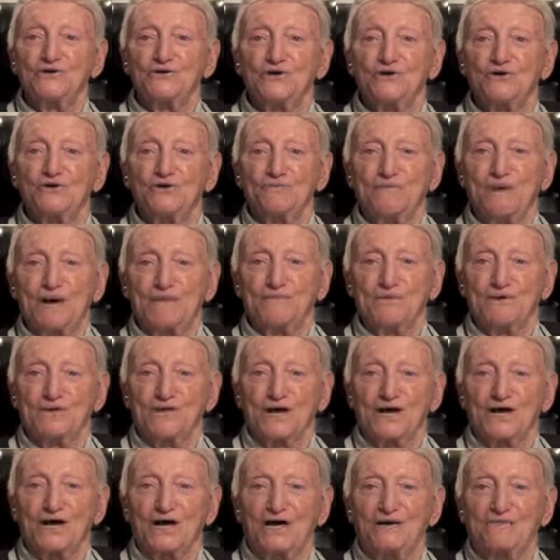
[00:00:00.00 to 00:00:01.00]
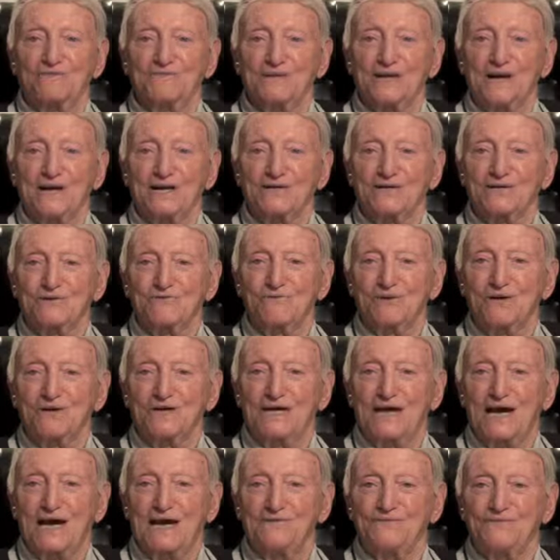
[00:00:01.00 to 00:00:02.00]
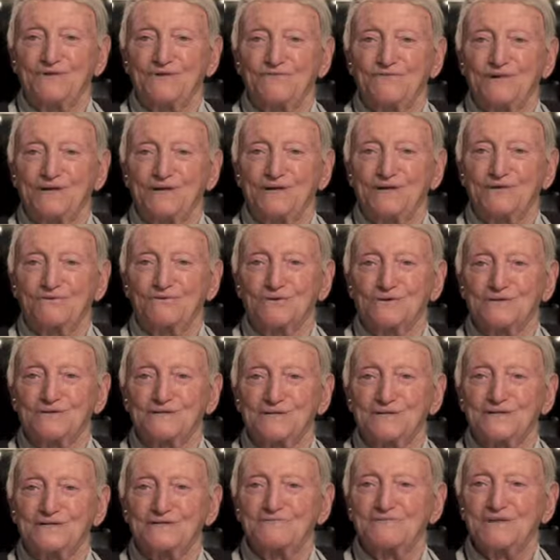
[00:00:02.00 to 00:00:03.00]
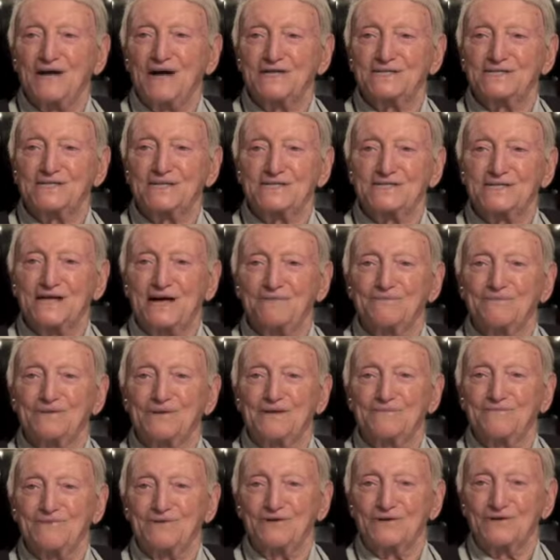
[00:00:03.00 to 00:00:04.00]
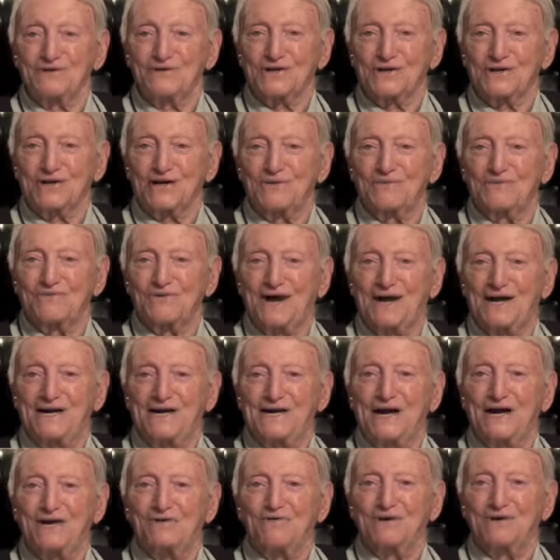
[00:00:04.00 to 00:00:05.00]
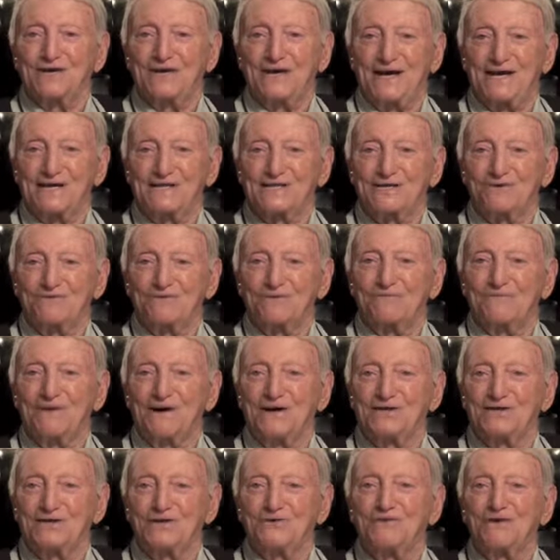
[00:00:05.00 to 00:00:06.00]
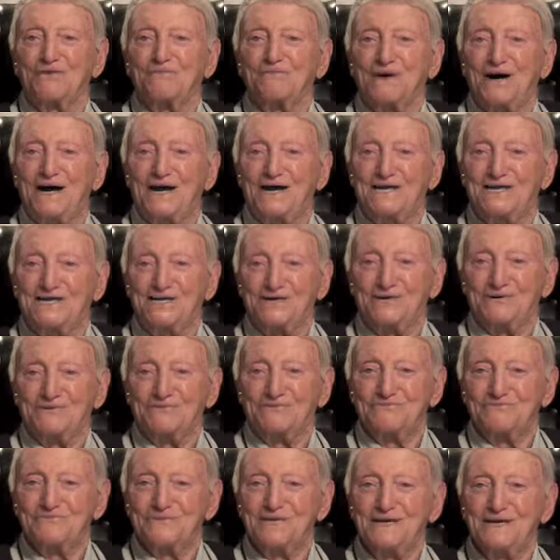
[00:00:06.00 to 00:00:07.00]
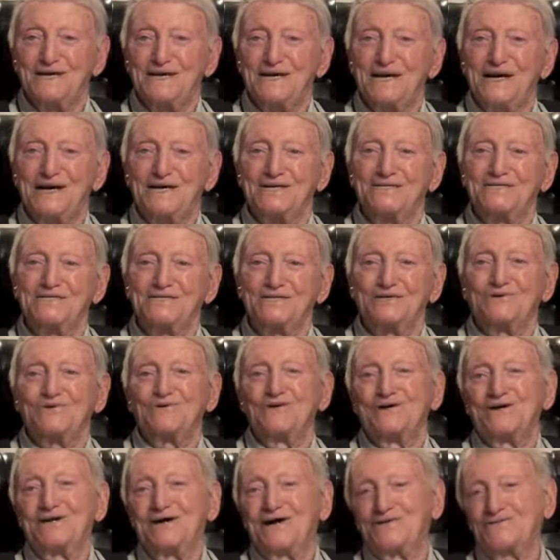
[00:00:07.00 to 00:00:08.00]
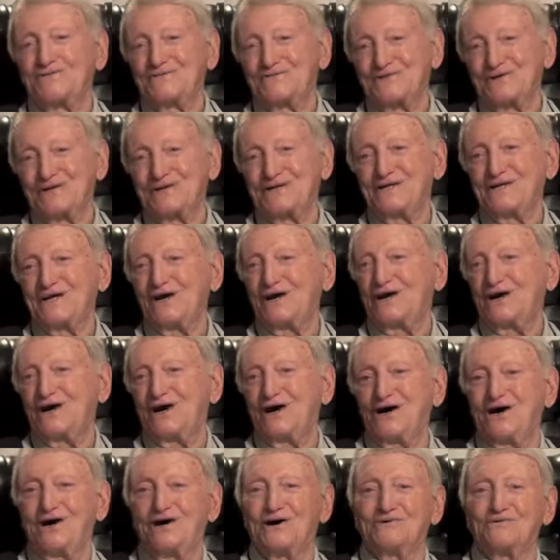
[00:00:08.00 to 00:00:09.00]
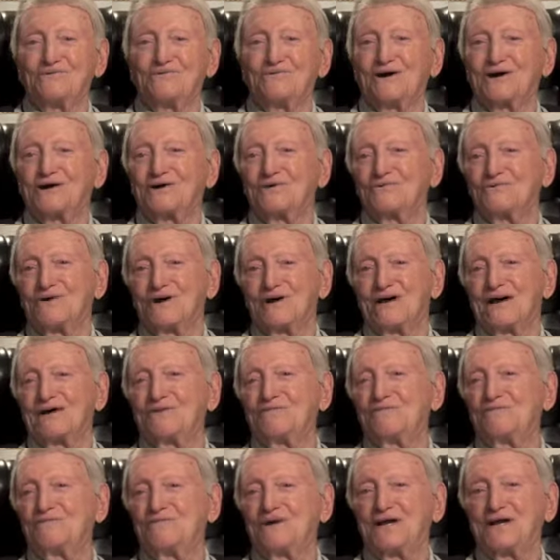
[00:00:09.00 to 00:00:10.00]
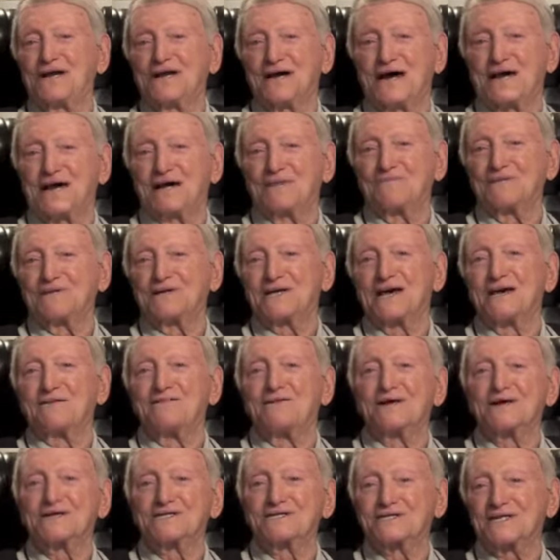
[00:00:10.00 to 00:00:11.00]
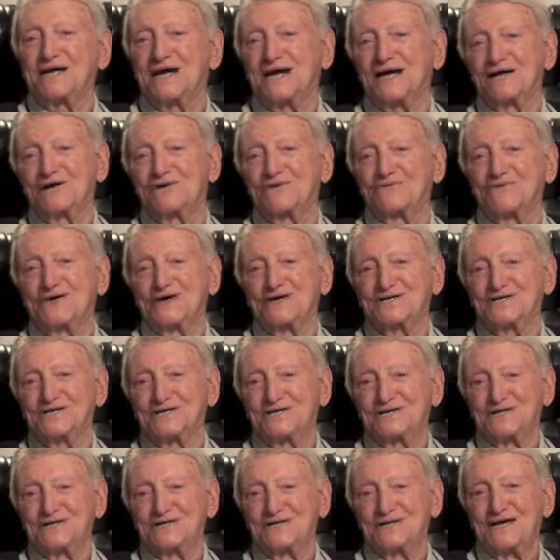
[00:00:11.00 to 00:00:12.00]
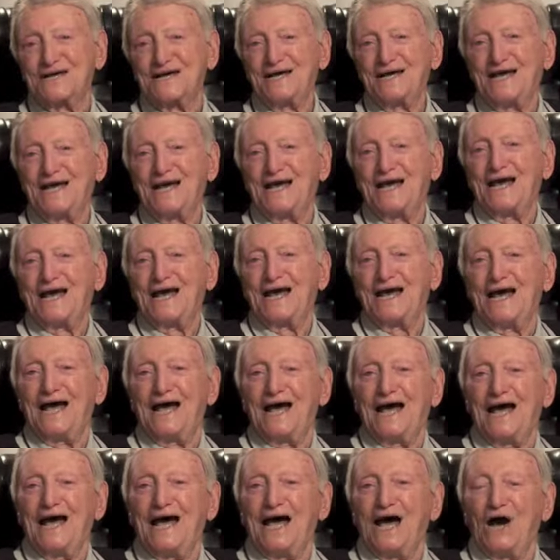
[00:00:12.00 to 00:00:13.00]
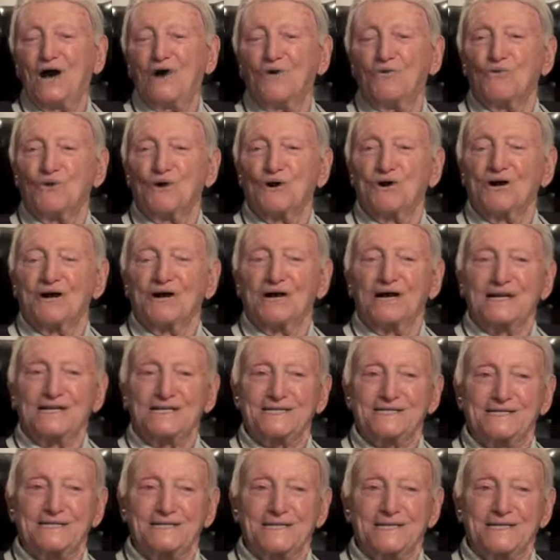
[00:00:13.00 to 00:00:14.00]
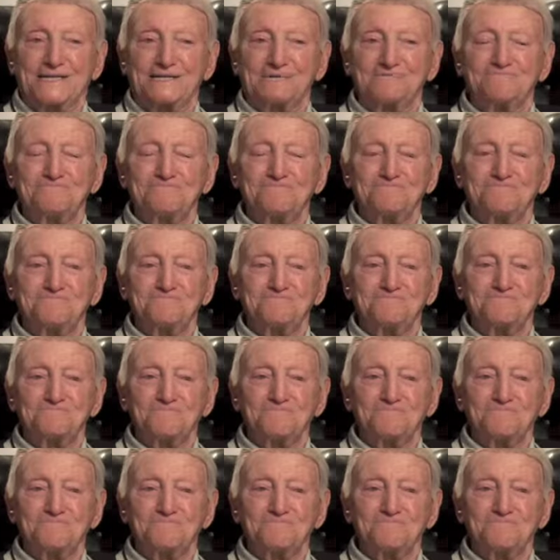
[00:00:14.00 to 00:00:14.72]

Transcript: "You remember the gum that we gave you when you were I said, I'm giving you the gum right now again to remind to remind you. And sure enough, he, oh, what, what everybody got up and gave me a standing ovation. That's great. We're at, um,